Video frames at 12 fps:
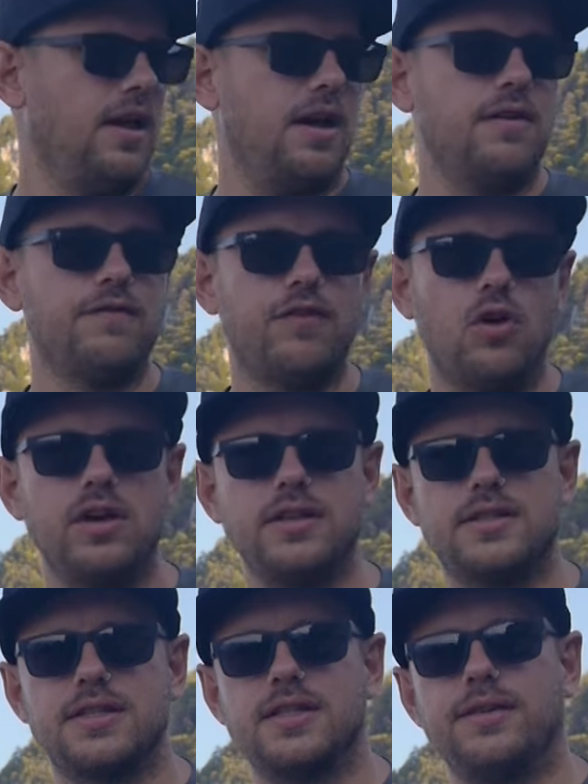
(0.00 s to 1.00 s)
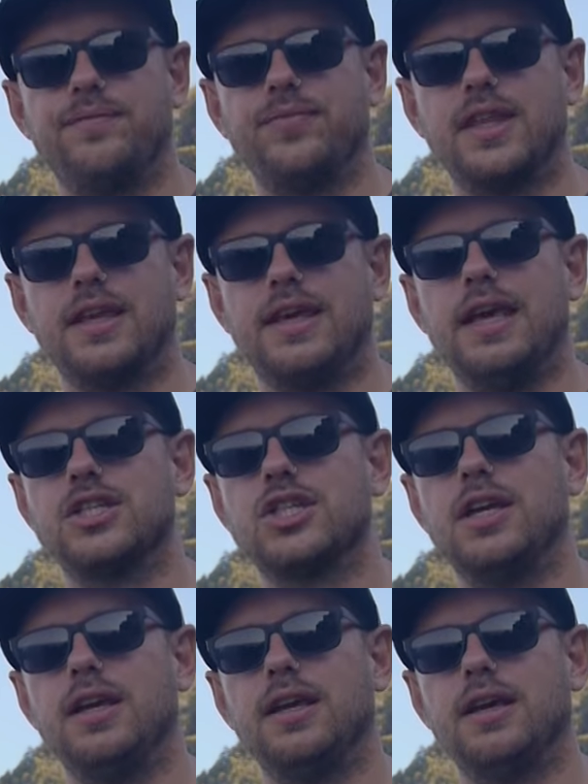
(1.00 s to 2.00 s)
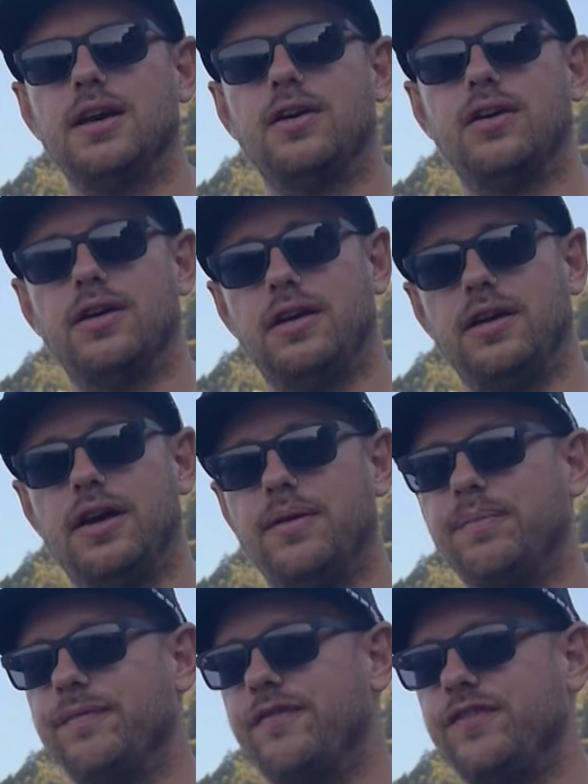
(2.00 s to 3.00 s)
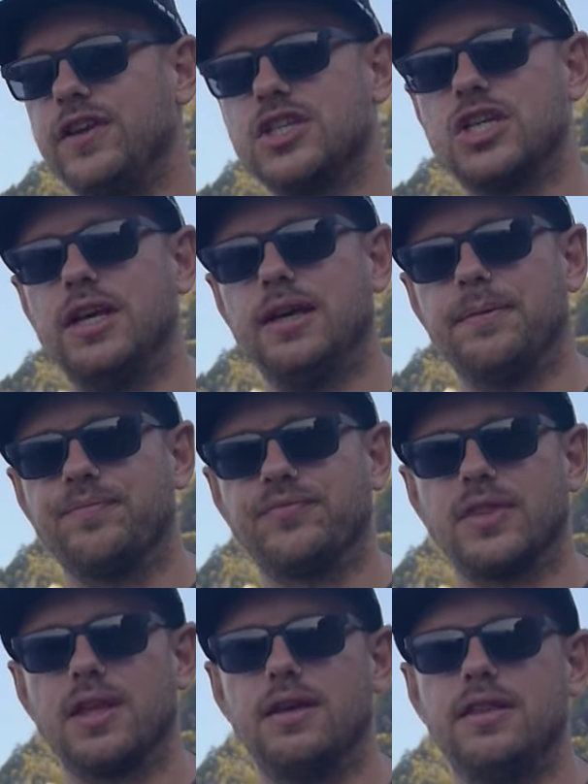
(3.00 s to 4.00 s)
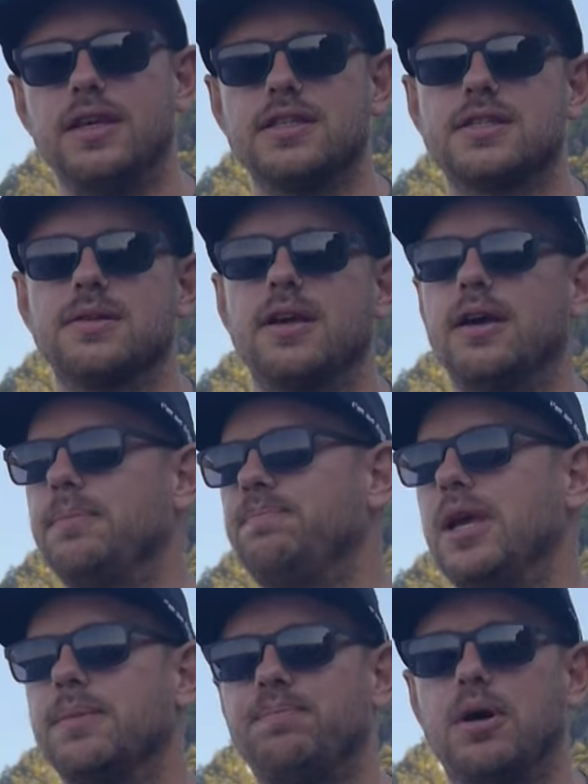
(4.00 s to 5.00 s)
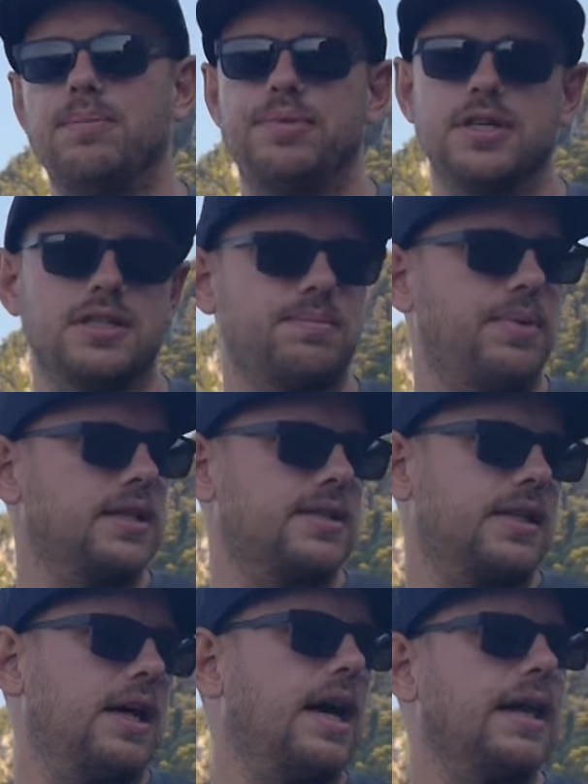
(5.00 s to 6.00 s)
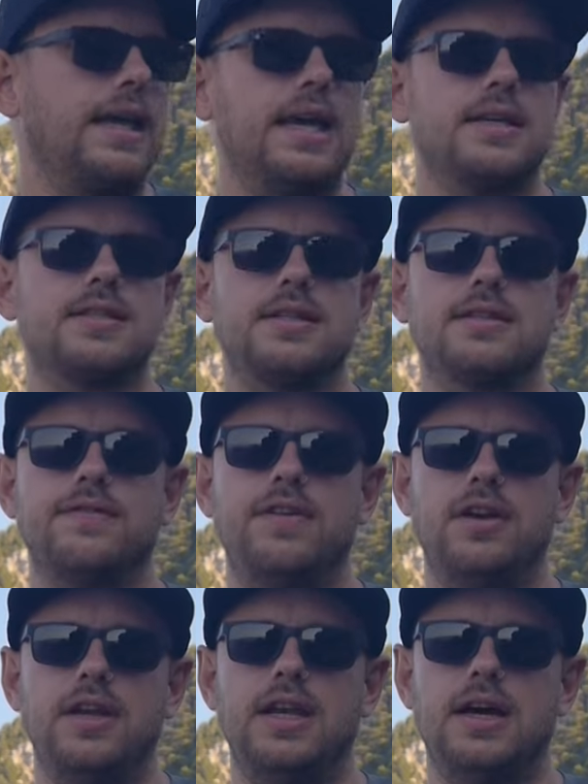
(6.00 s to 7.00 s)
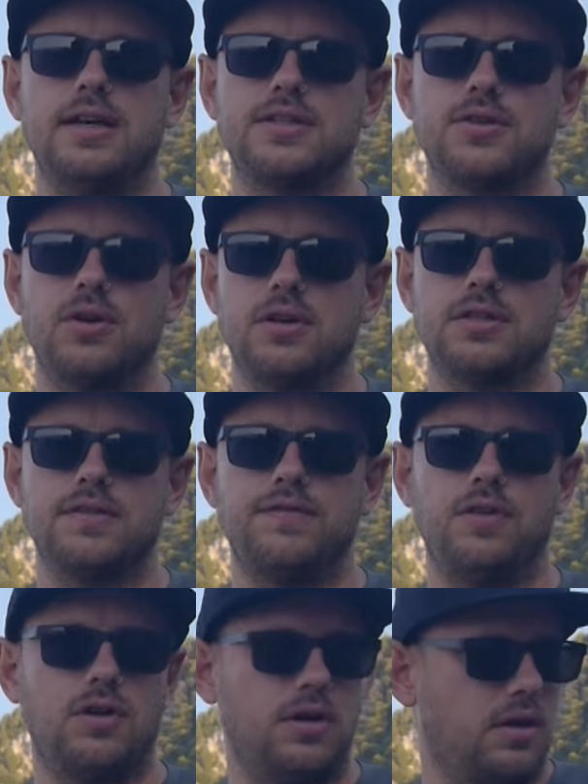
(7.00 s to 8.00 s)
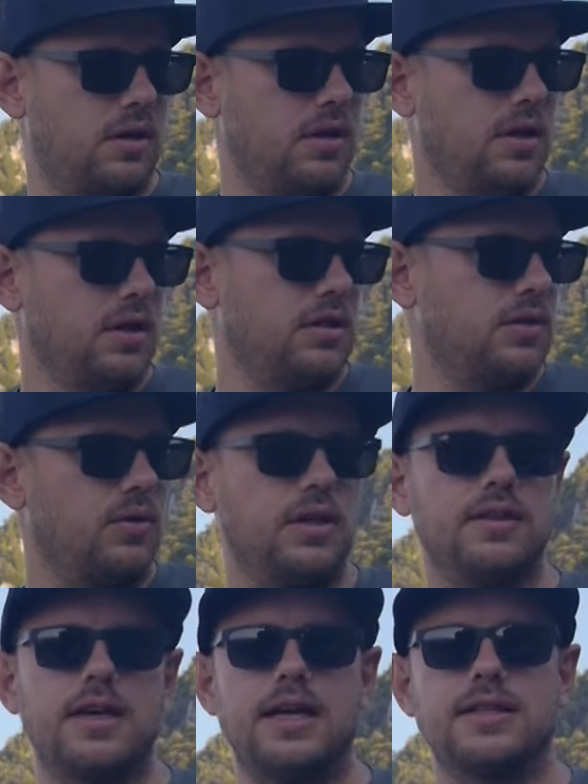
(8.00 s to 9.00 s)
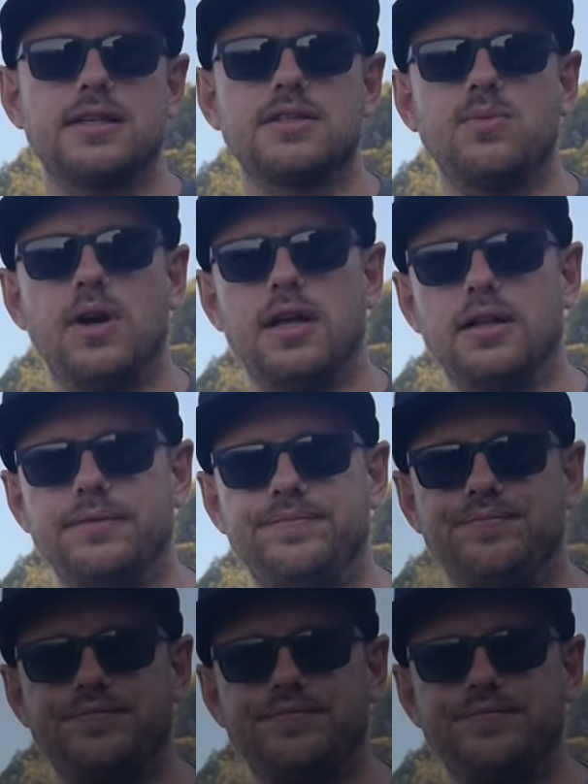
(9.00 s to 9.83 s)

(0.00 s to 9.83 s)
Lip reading: avoid catching or fishing these big poppers, but I guess it's a very nice rod for doing that as well.